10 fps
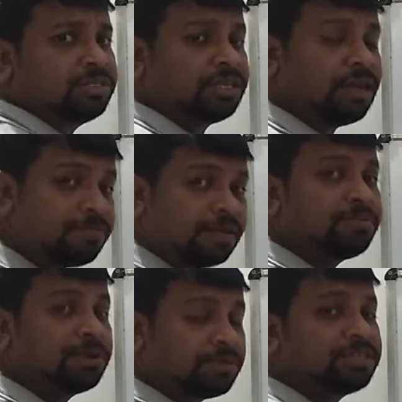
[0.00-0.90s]
having
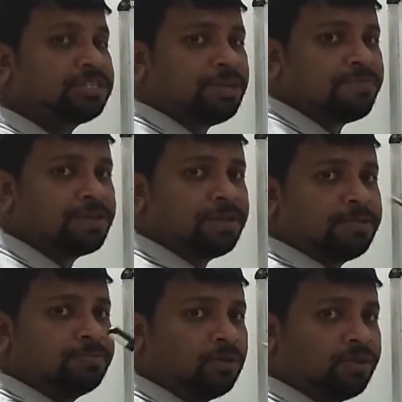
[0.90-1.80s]
frequency
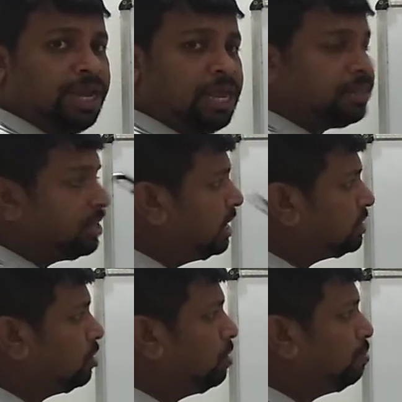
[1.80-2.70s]
more than
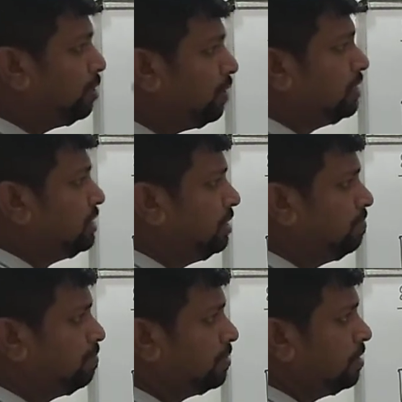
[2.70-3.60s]
threshold frequency
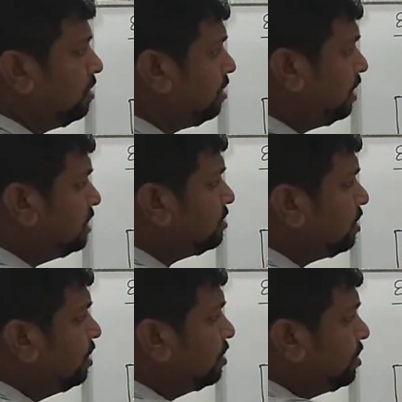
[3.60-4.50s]
is
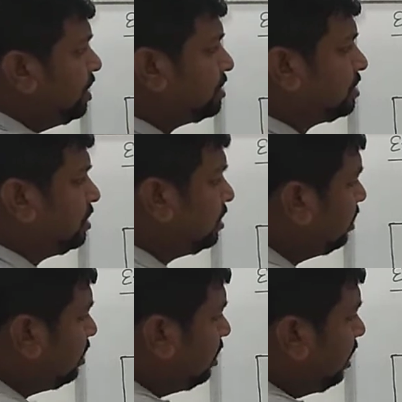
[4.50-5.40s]
increased,
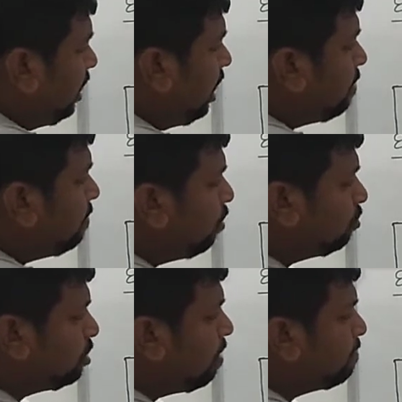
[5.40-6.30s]
then
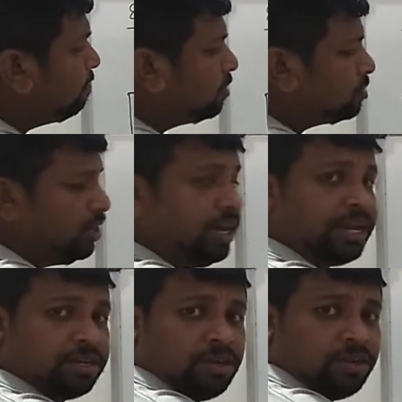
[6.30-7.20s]
amount of
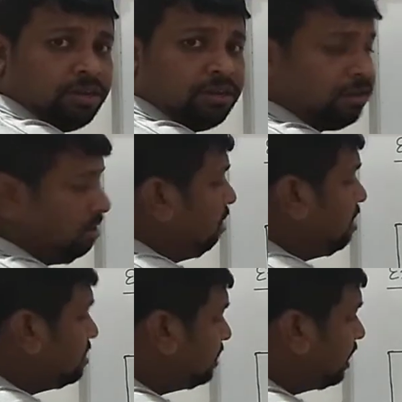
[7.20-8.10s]
photoelectron
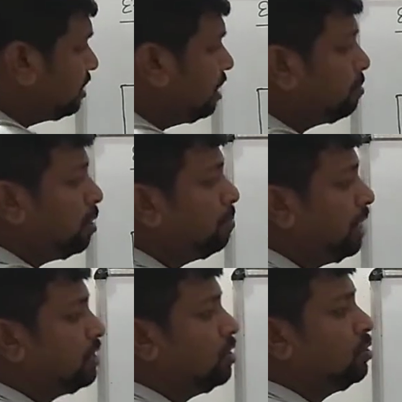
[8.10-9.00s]
ejected from
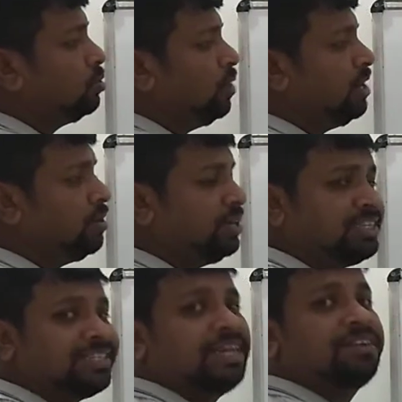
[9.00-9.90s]
cathode to anode
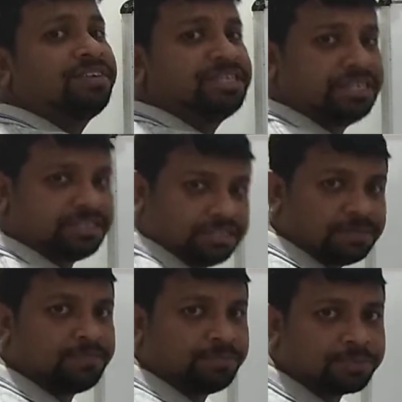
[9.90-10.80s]
is increases.
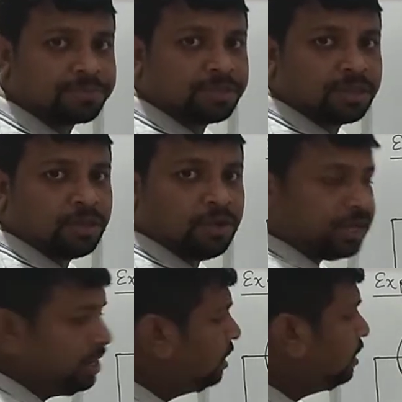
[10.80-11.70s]

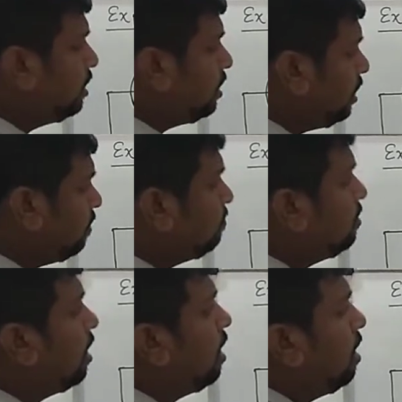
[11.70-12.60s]
Okay? If
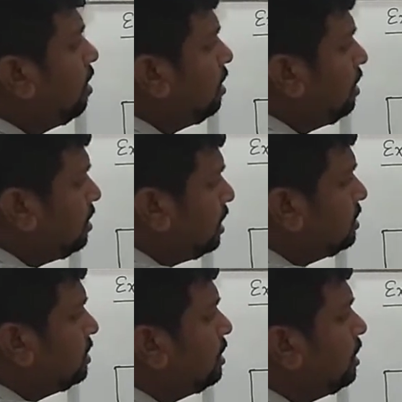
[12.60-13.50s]
the
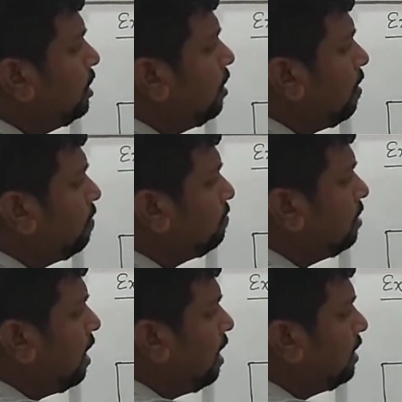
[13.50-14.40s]
intensity of the
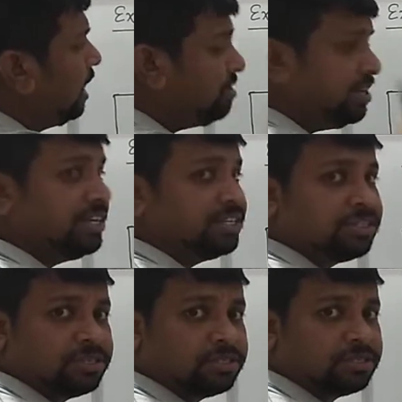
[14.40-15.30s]
light
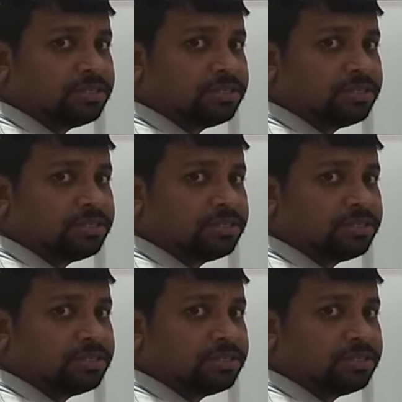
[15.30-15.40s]
radiations